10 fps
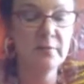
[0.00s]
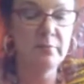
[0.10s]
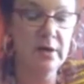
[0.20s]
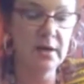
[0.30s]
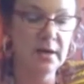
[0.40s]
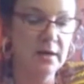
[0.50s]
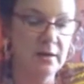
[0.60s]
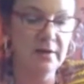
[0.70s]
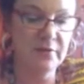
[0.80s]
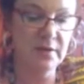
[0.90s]
But
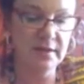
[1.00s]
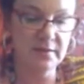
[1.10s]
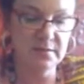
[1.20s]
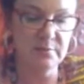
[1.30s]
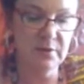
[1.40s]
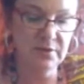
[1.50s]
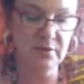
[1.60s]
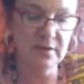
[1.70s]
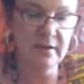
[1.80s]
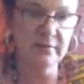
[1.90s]
I feel like this month you're
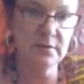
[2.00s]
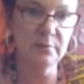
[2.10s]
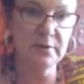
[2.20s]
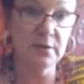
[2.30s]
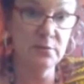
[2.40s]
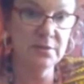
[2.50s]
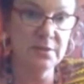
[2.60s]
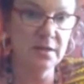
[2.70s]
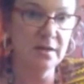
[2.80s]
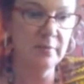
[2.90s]
going to have a little bit of
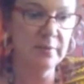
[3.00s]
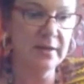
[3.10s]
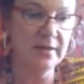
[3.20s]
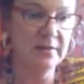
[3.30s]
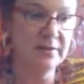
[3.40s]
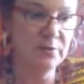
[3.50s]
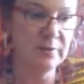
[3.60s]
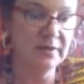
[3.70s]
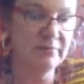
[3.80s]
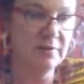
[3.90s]
loosening up. And I do
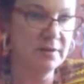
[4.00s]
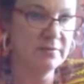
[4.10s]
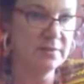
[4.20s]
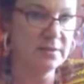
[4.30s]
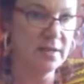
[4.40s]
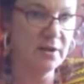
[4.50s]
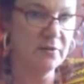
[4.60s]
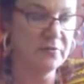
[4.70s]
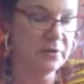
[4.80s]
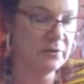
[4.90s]
believe love is in the
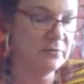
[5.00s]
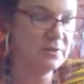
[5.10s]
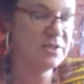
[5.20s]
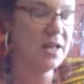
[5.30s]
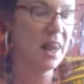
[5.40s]
air for you, which